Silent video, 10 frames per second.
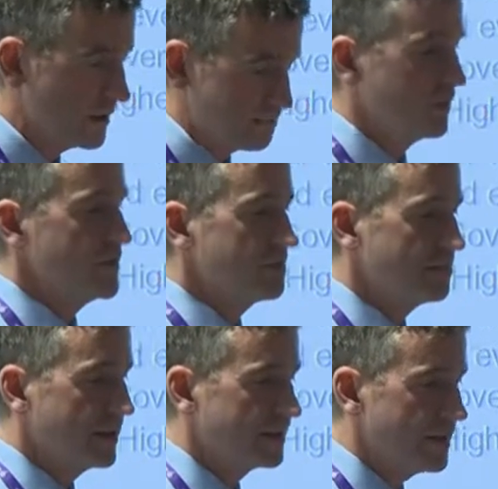uh, provision
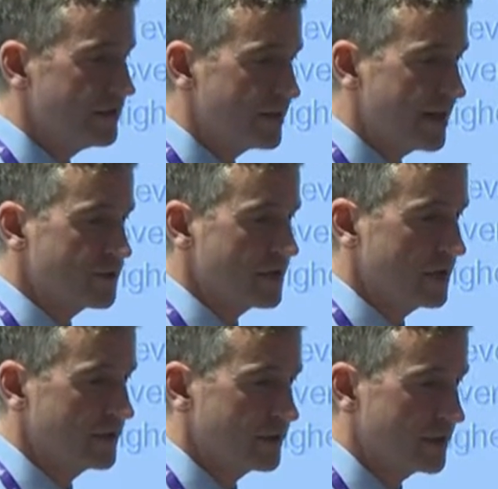being delivered
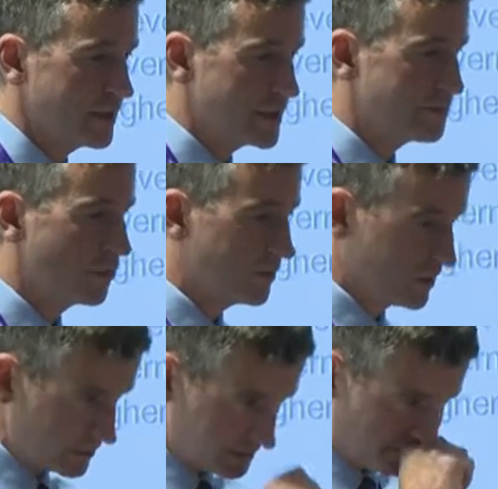outside uh, these
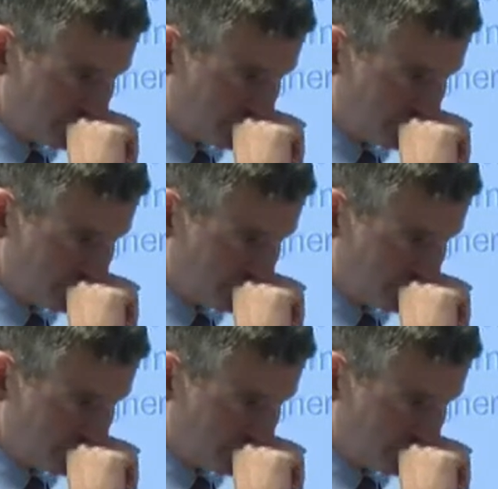borders.